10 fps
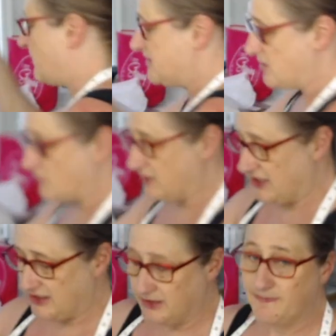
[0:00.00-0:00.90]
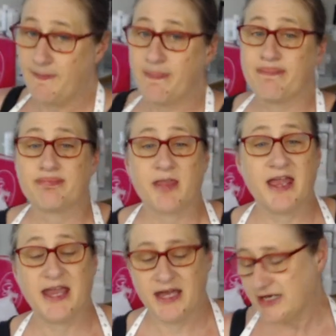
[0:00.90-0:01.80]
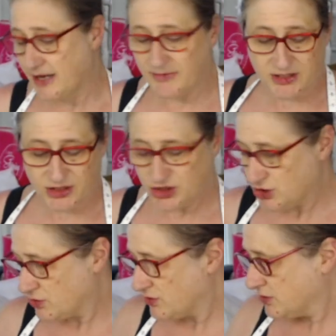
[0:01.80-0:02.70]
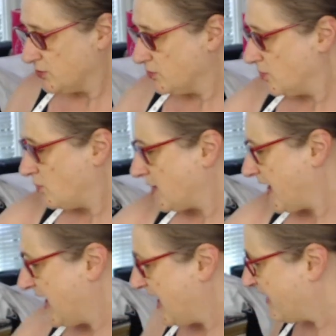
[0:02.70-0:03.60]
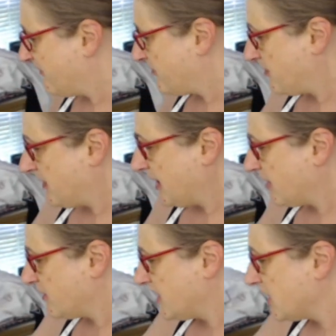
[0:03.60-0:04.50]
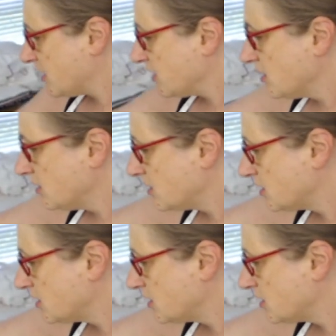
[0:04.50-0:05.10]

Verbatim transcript: that we don't need and I'm going to show you what I have prepared here.